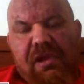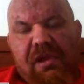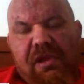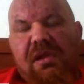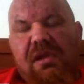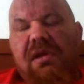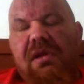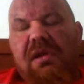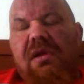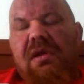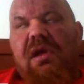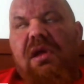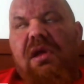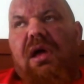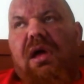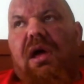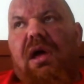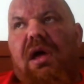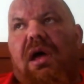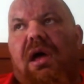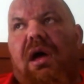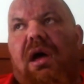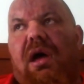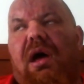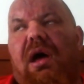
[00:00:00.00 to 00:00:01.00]
Okay.
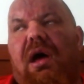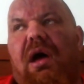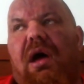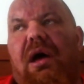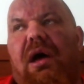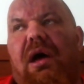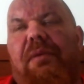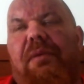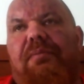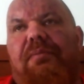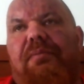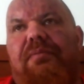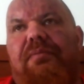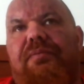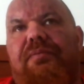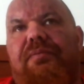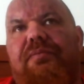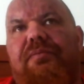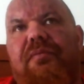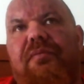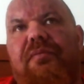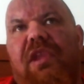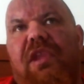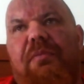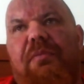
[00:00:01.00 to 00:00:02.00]

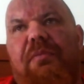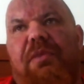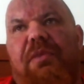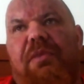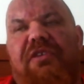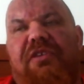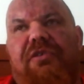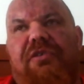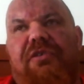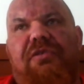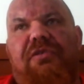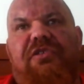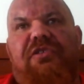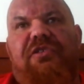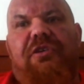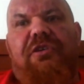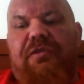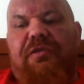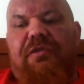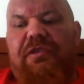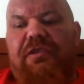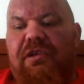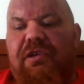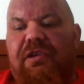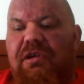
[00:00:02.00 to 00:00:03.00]
But I soon
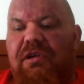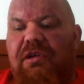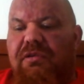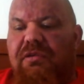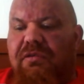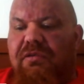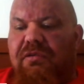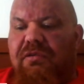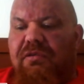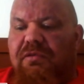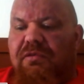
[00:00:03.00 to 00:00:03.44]
discovered that